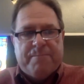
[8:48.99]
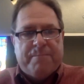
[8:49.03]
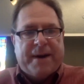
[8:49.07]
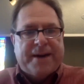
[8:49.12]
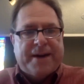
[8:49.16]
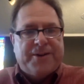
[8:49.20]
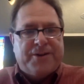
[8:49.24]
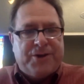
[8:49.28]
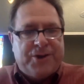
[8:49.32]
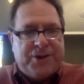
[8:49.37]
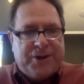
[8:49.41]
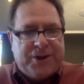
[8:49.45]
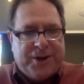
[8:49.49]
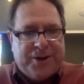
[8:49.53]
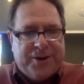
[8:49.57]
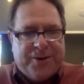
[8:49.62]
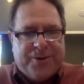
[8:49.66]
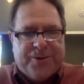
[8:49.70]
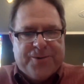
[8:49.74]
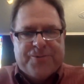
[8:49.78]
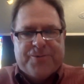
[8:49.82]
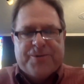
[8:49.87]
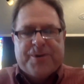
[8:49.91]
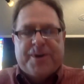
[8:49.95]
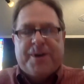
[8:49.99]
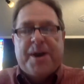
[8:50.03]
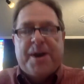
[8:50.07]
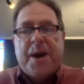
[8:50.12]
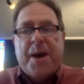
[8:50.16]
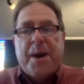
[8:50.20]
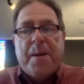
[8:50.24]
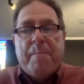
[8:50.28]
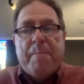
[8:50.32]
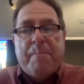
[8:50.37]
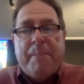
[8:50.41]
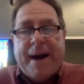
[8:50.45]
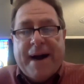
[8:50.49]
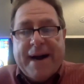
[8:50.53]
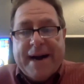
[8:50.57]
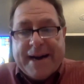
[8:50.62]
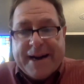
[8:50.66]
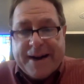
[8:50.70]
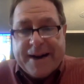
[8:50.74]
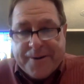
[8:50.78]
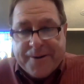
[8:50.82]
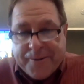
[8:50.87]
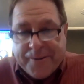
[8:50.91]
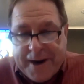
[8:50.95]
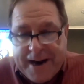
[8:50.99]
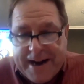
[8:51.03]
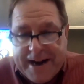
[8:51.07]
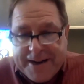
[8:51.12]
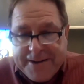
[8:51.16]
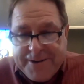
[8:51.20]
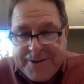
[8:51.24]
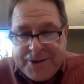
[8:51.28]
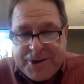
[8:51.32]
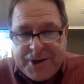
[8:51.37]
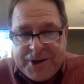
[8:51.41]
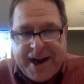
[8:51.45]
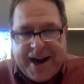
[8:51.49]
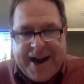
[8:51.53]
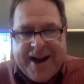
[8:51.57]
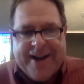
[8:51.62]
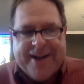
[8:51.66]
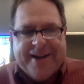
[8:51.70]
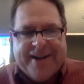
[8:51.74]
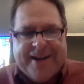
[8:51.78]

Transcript: my children, my grandchild.